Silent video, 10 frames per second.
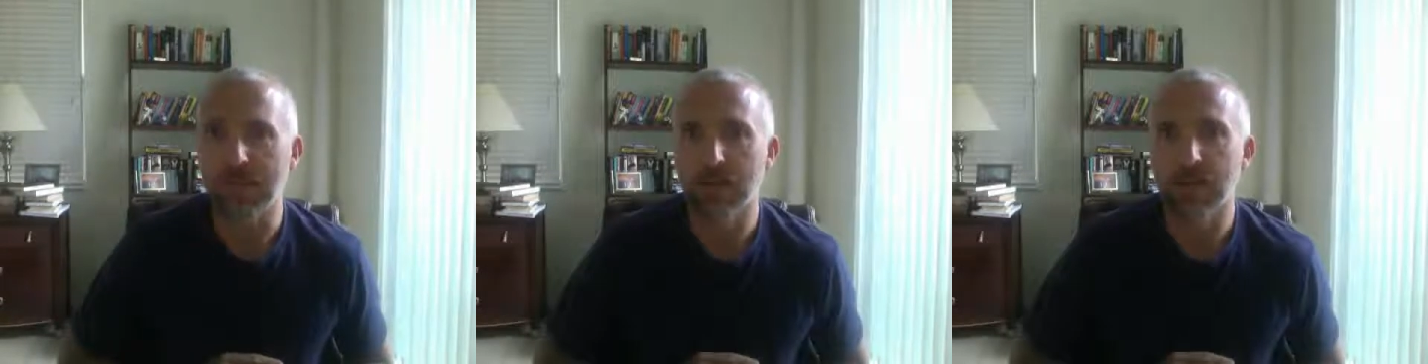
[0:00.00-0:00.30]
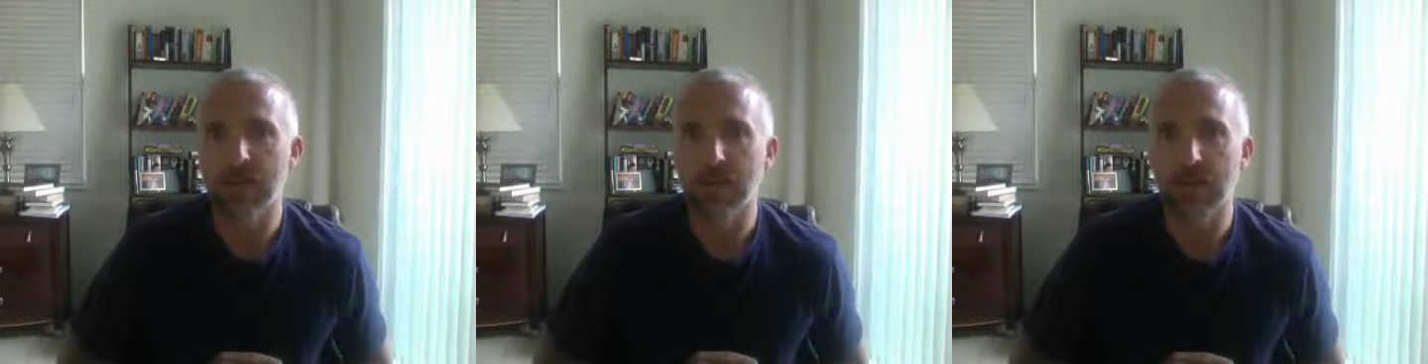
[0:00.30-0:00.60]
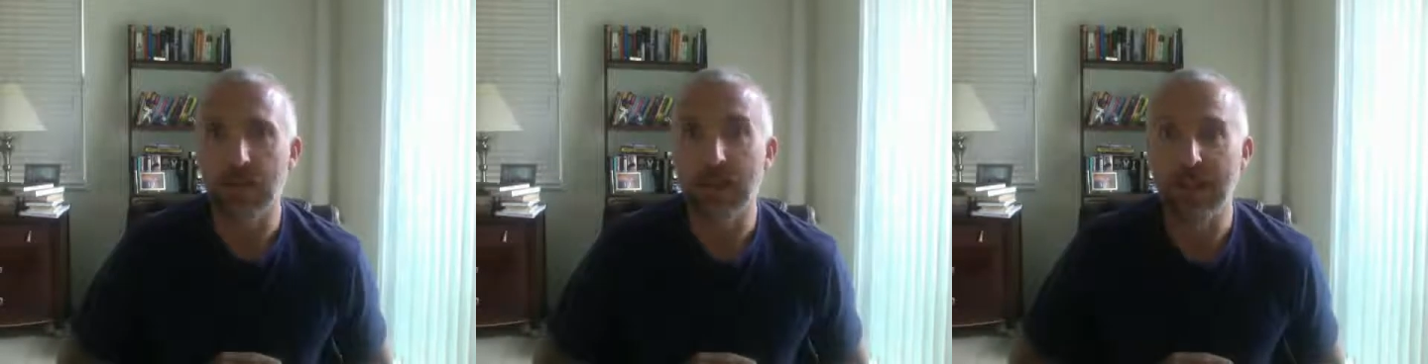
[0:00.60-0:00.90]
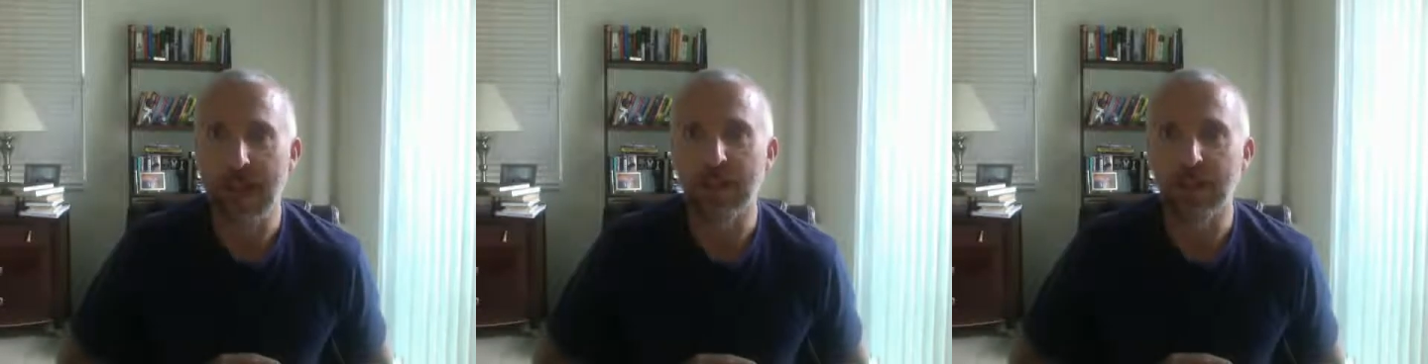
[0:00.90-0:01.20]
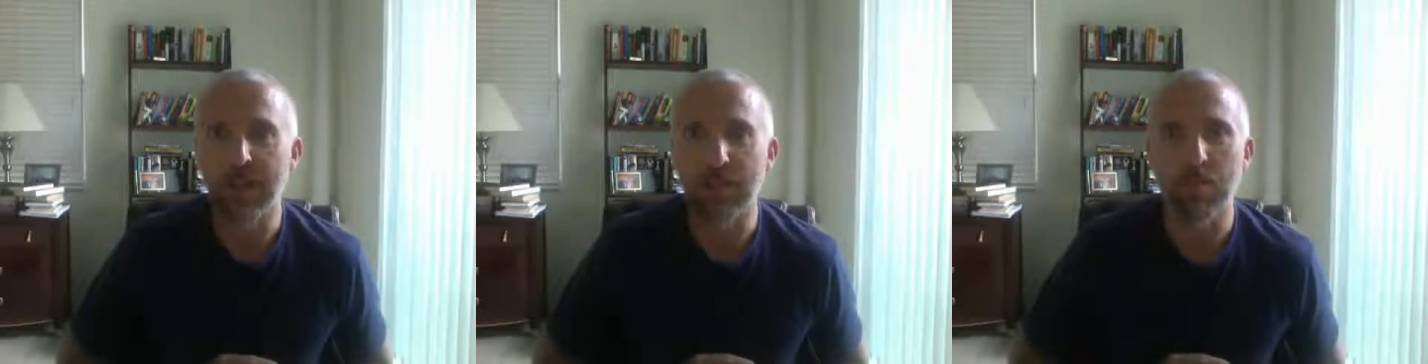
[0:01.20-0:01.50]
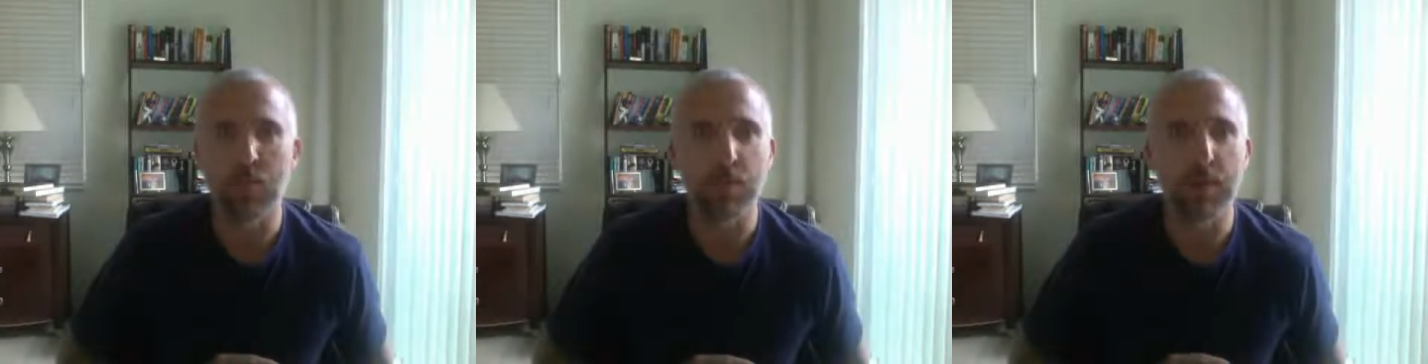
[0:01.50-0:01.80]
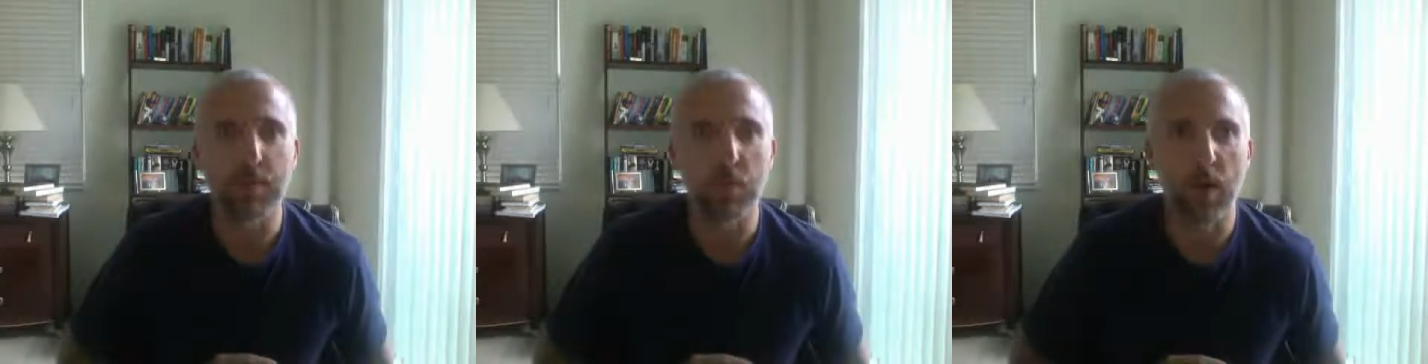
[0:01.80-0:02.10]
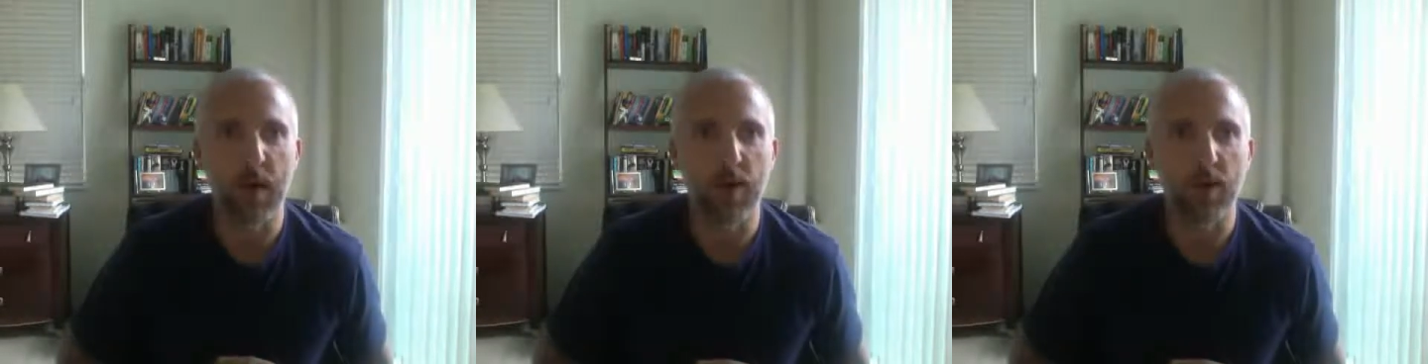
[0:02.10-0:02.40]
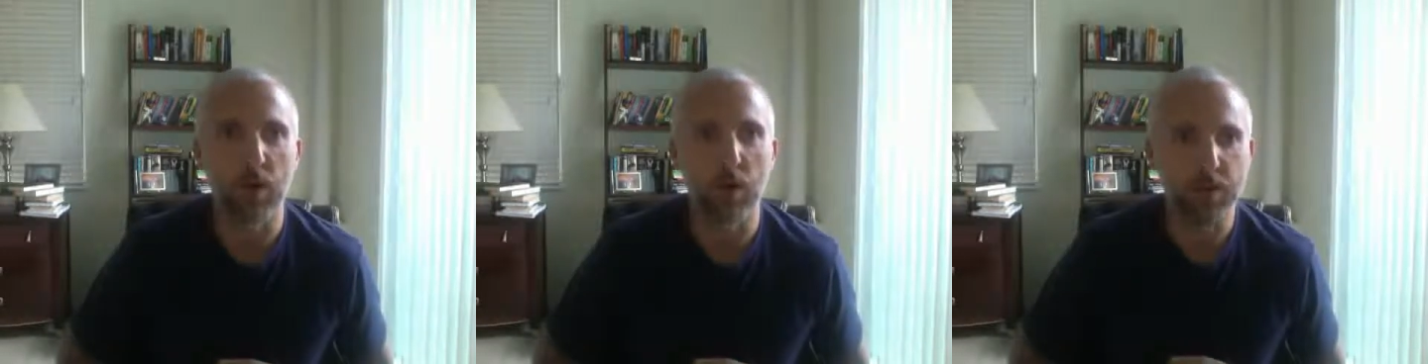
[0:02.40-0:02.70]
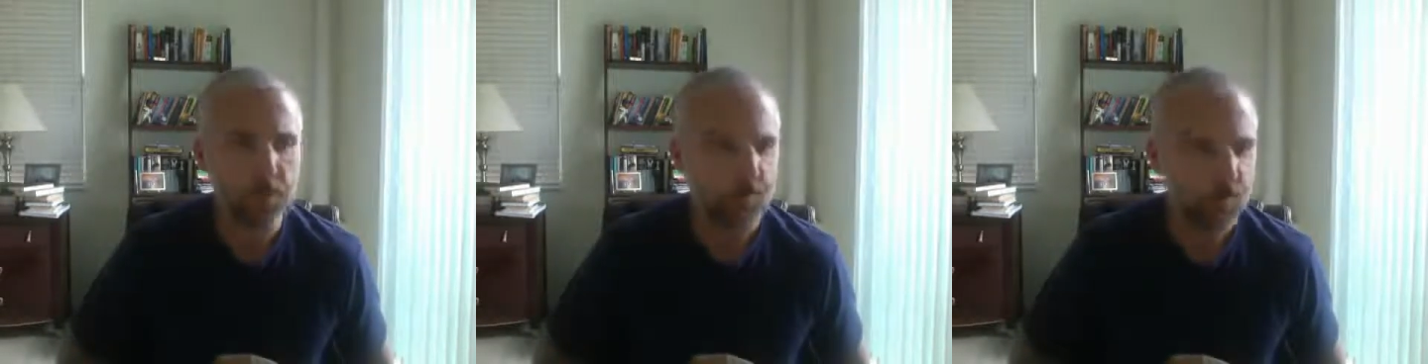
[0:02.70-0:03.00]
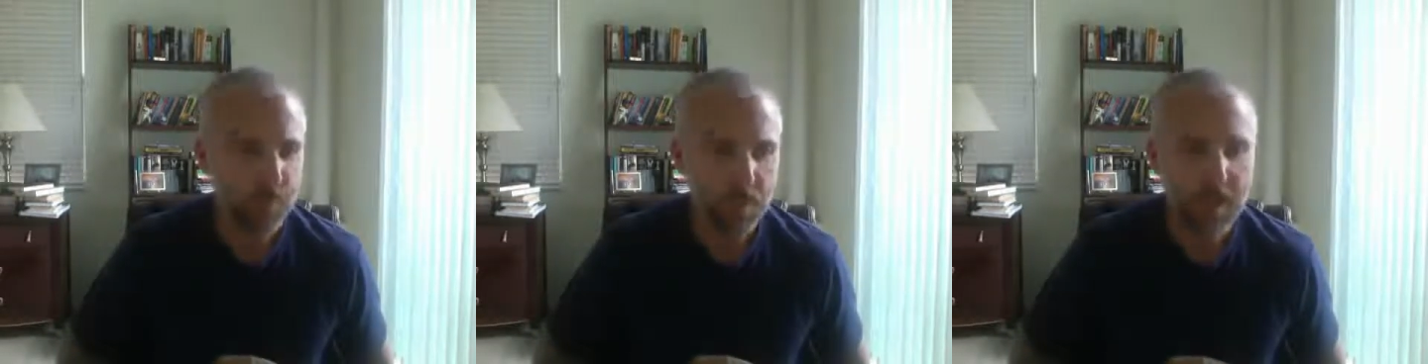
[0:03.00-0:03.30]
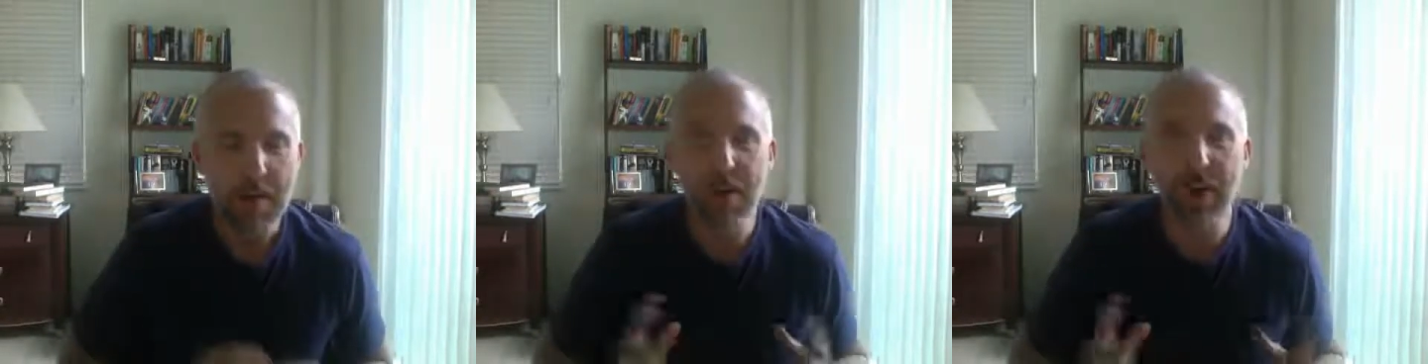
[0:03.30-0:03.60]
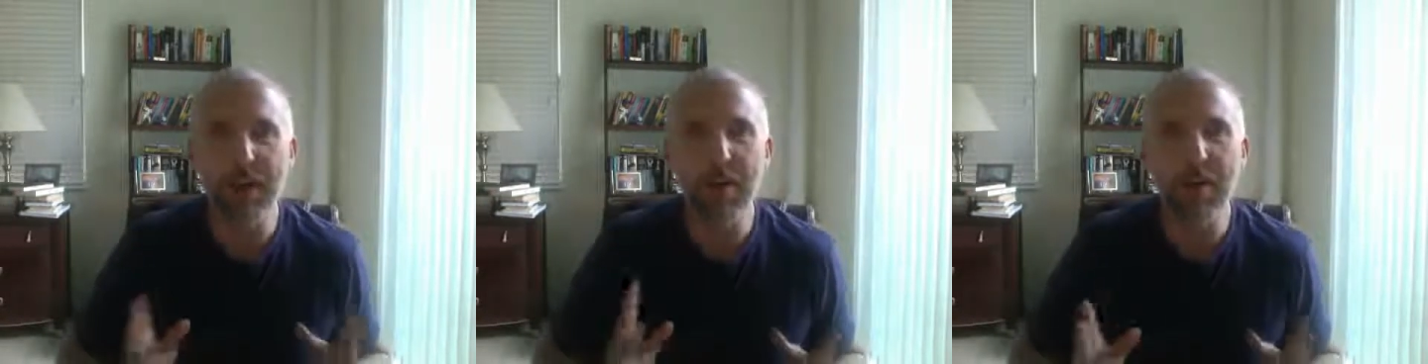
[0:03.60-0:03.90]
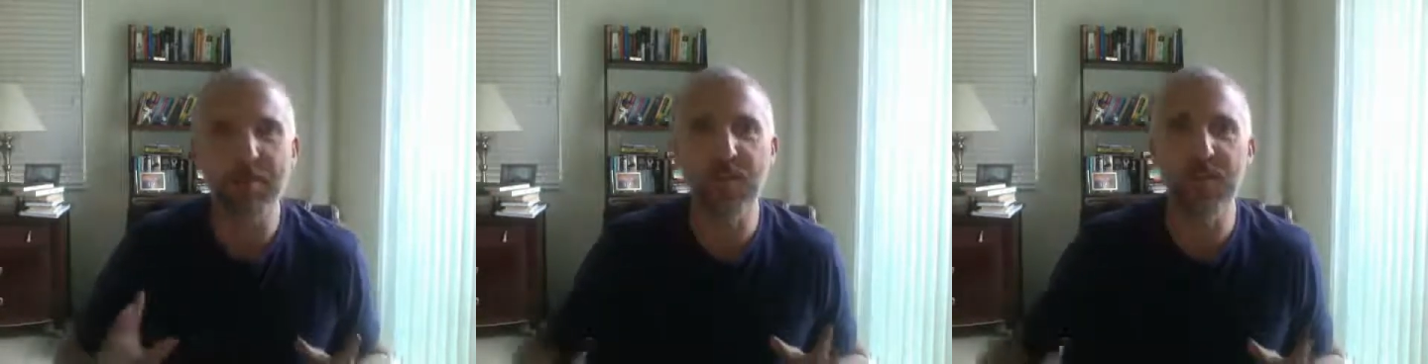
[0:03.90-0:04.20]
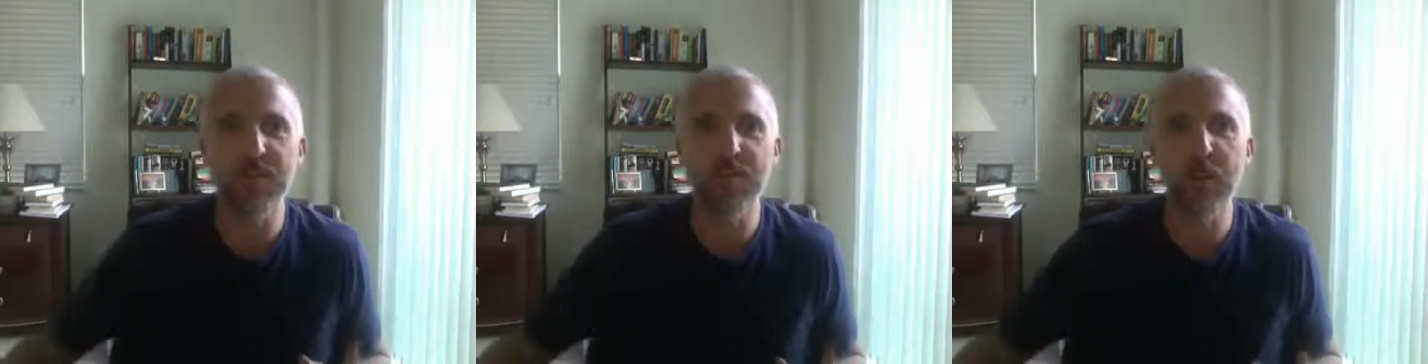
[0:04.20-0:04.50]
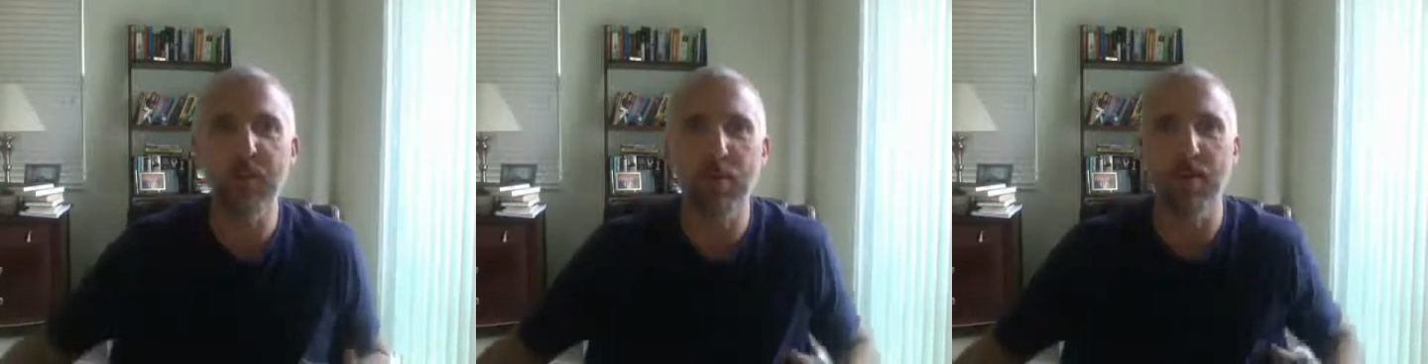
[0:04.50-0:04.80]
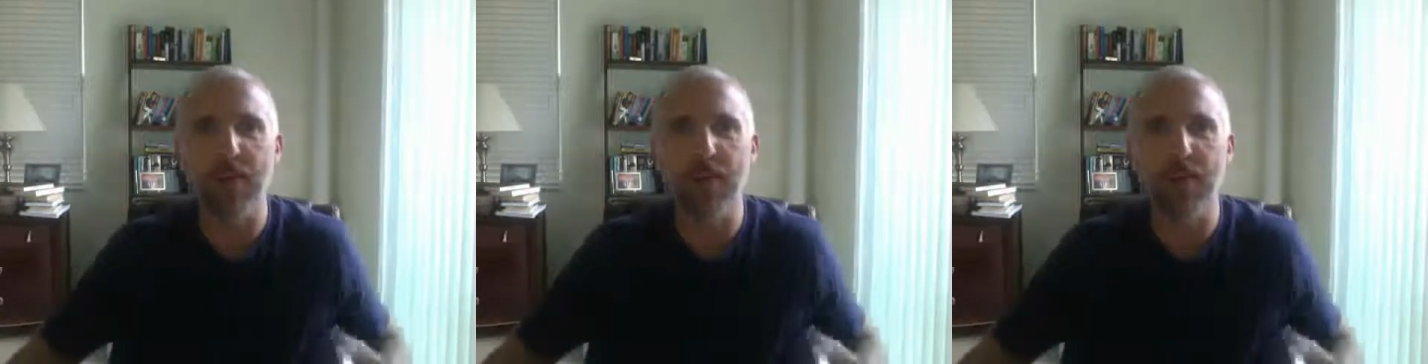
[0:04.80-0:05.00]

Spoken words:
You're just living life like most people, right? So, but I know you've seen these people. They're